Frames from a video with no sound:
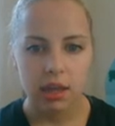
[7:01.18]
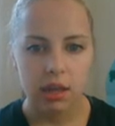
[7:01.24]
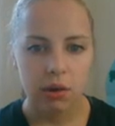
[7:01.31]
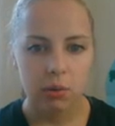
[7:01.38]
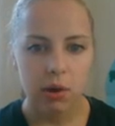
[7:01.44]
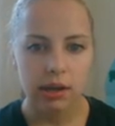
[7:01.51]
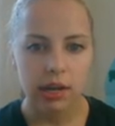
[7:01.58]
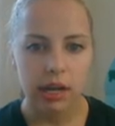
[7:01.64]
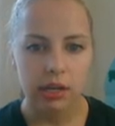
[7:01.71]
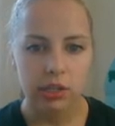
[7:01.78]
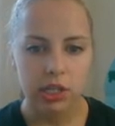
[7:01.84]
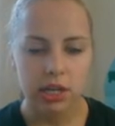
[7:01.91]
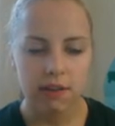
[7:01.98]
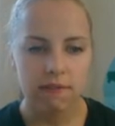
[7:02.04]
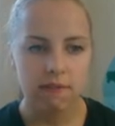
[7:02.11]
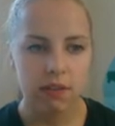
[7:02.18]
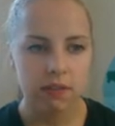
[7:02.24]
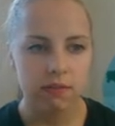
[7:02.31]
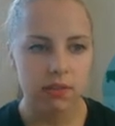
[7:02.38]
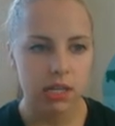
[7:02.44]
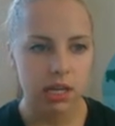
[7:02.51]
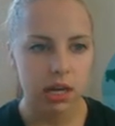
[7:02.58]

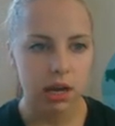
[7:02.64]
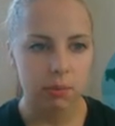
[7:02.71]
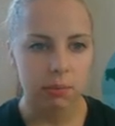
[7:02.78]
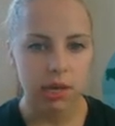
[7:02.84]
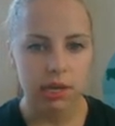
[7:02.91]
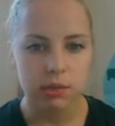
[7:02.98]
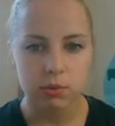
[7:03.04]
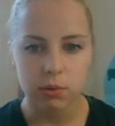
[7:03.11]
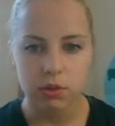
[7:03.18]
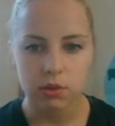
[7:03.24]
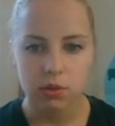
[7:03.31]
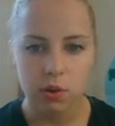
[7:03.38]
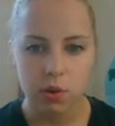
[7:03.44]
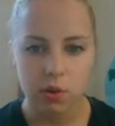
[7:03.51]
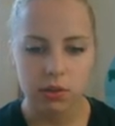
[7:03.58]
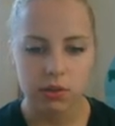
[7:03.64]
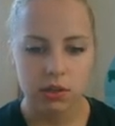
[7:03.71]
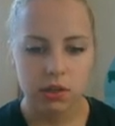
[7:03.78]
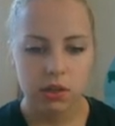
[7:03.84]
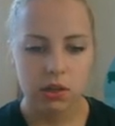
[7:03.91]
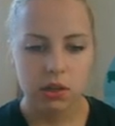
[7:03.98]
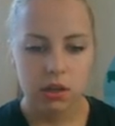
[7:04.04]
150 cupcakes were sold.
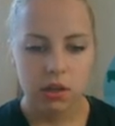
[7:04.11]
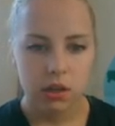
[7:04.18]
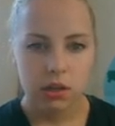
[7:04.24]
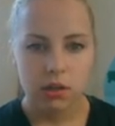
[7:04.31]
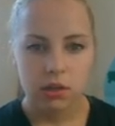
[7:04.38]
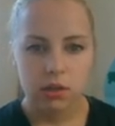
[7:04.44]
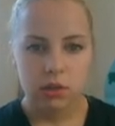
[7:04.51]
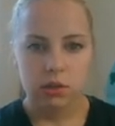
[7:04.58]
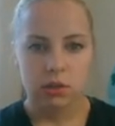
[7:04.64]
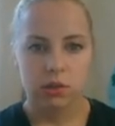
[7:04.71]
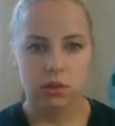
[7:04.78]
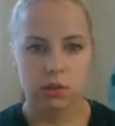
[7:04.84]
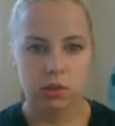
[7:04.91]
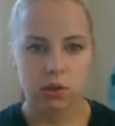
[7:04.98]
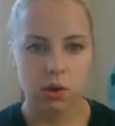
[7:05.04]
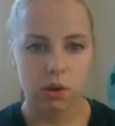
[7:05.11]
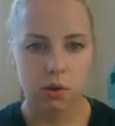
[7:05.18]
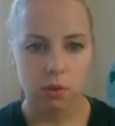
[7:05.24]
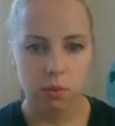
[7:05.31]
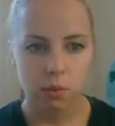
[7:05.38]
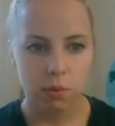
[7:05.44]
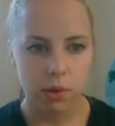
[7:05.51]

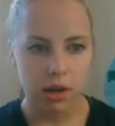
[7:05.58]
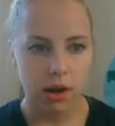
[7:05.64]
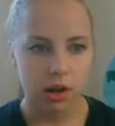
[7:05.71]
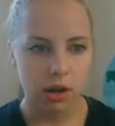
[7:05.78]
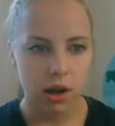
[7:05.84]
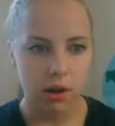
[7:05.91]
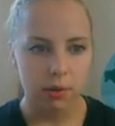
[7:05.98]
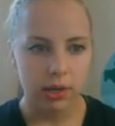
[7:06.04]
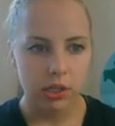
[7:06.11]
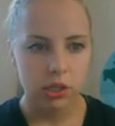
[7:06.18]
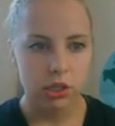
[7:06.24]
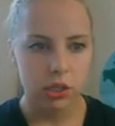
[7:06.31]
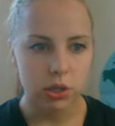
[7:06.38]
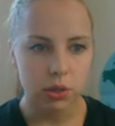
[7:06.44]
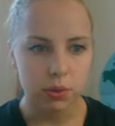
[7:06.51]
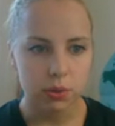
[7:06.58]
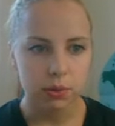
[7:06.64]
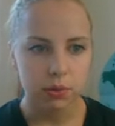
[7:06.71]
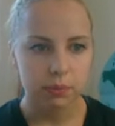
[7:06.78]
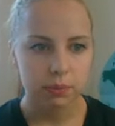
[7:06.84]
So we are going to